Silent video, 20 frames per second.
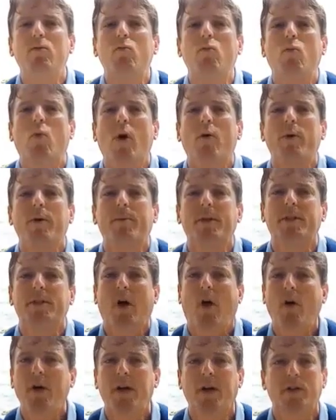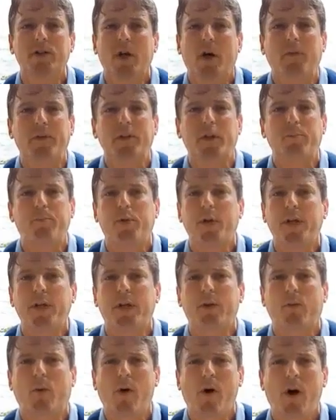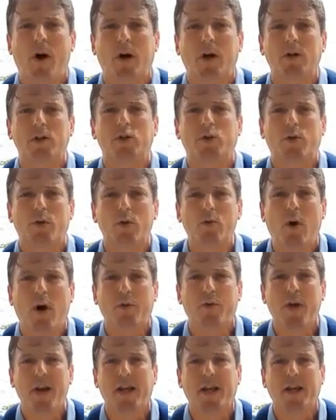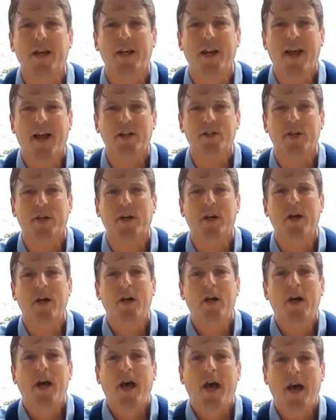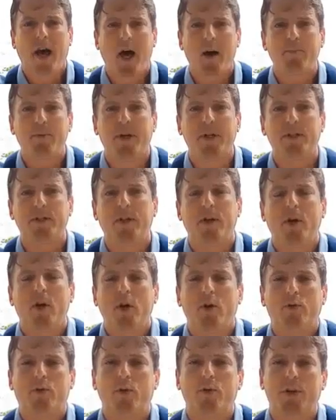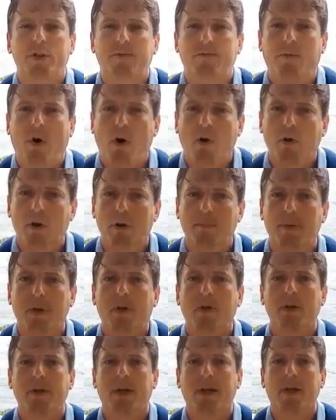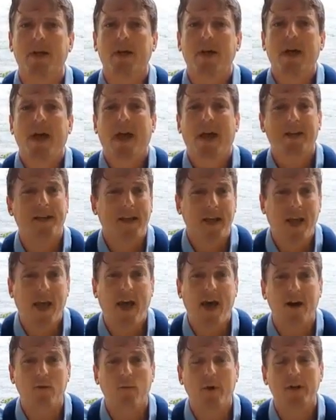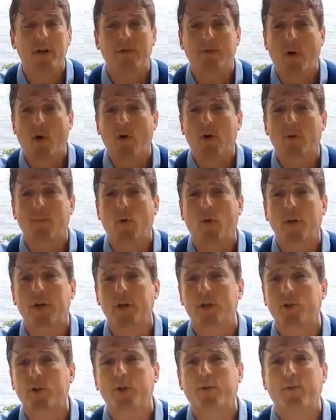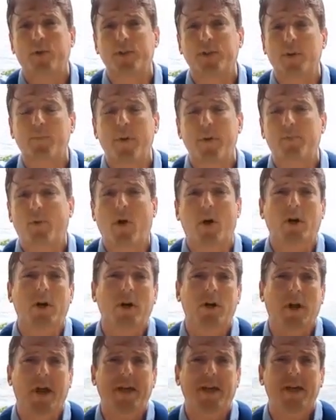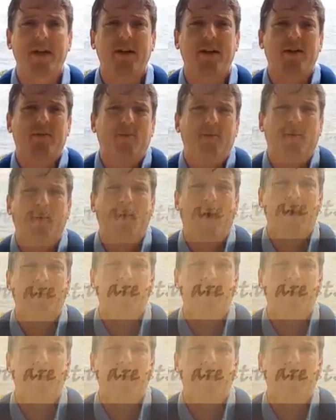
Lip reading: what we've been telling ourselves is completely wrong. True, authentic connection happens through this vulnerability. And yeah, when you're vulnerable and you're truthful, some people aren't going to like it and want